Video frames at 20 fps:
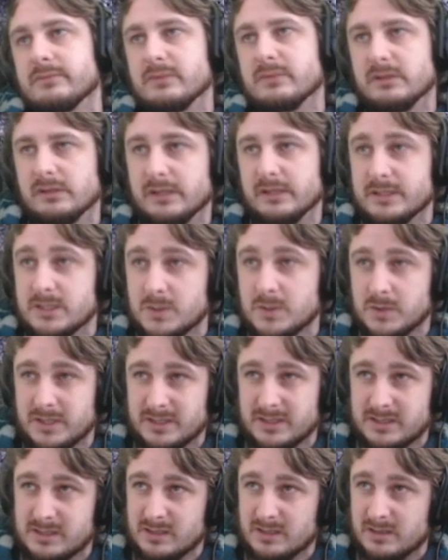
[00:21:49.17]
Let's look
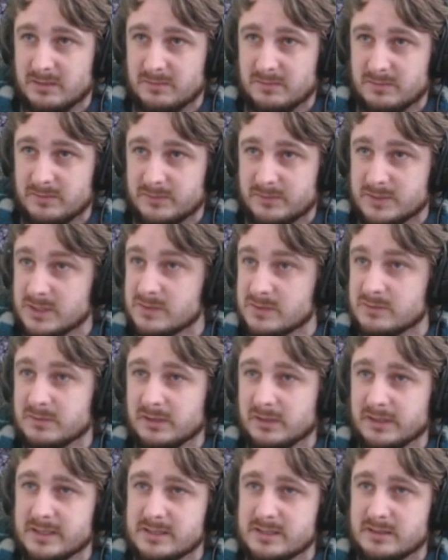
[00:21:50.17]
at some, just from the
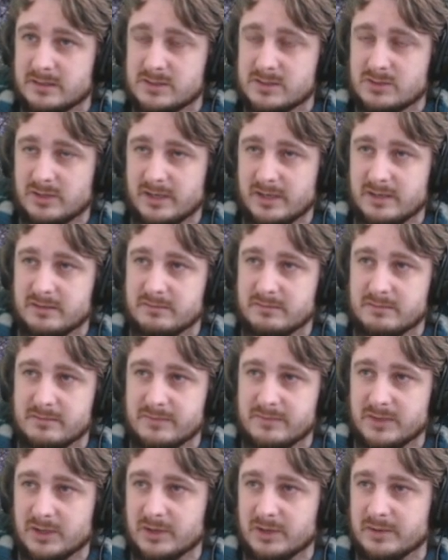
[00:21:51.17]
list, let's try and,
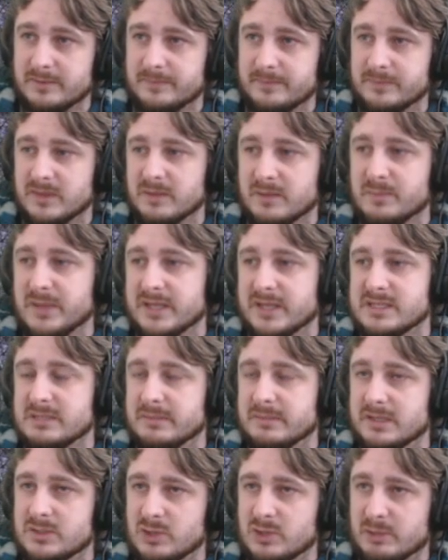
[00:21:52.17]
pick
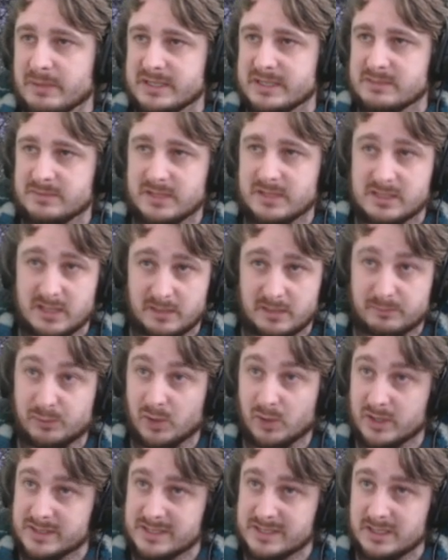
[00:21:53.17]
something, talk about some things like
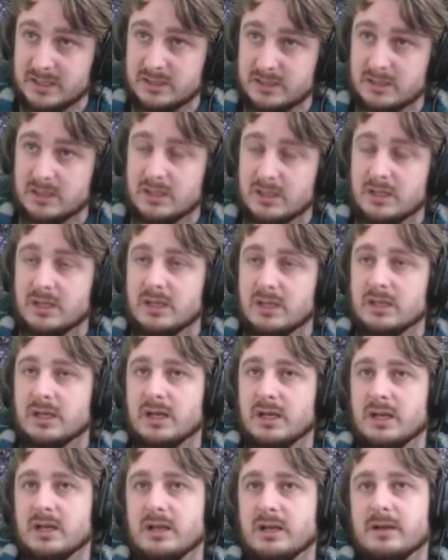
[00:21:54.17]
proxy.
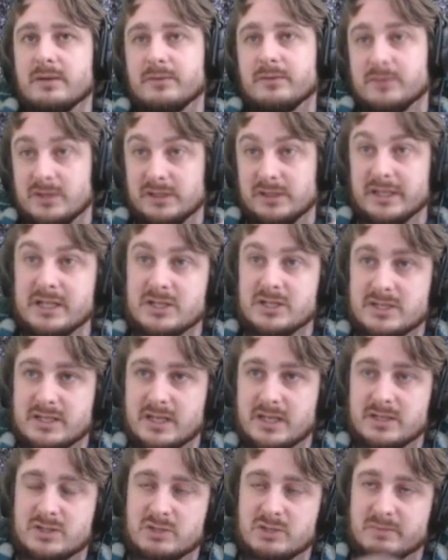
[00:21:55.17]
The leech
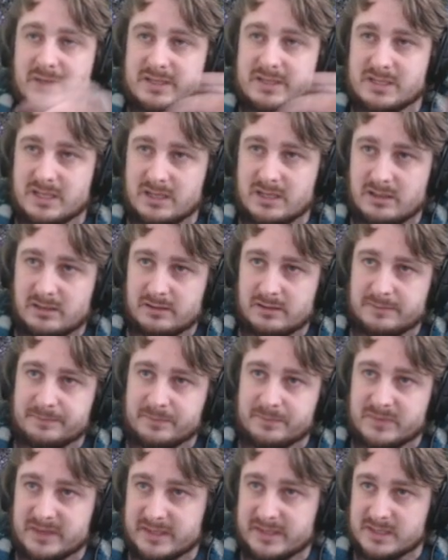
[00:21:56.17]
says you must kill
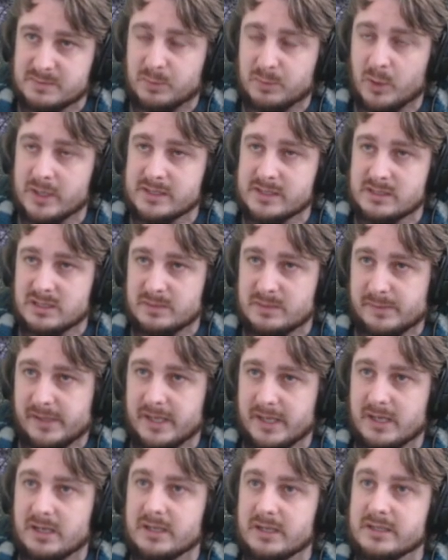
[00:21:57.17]
this poisoned
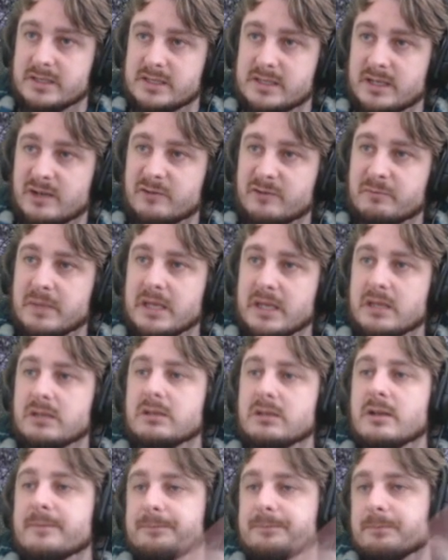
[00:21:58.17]
player instead of me.